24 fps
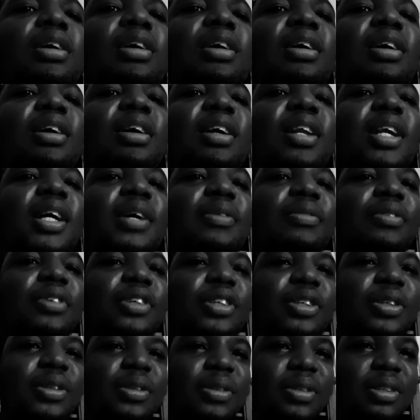and I will
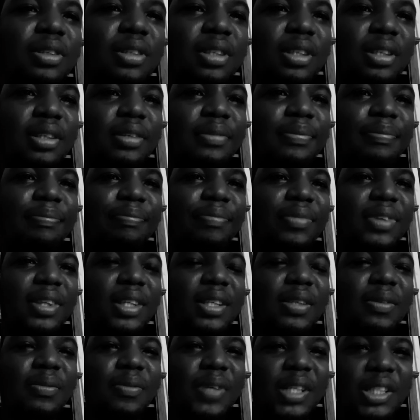surely
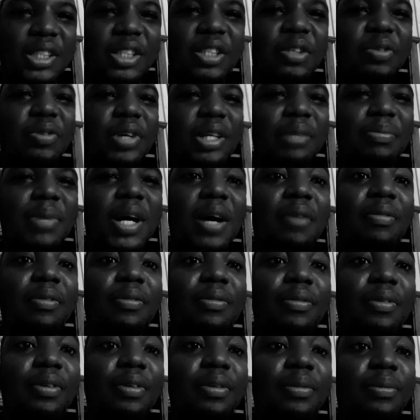reach the great power
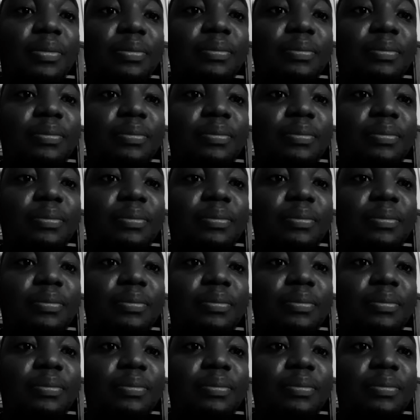for you."